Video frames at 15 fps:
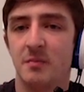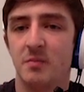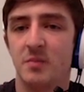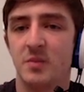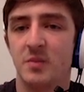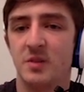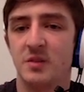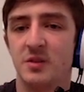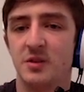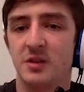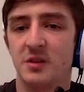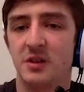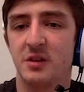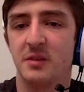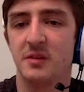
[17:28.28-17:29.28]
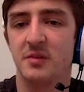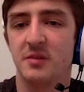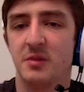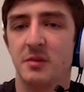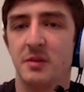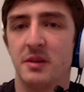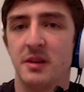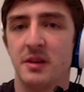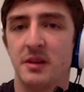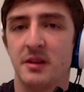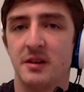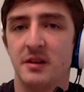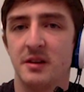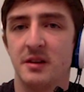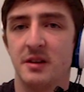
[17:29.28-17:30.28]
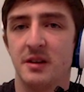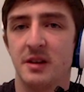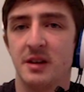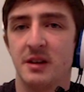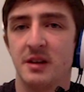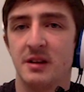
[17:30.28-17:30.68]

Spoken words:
So surely you come and swamp it here, don't you? Yeah.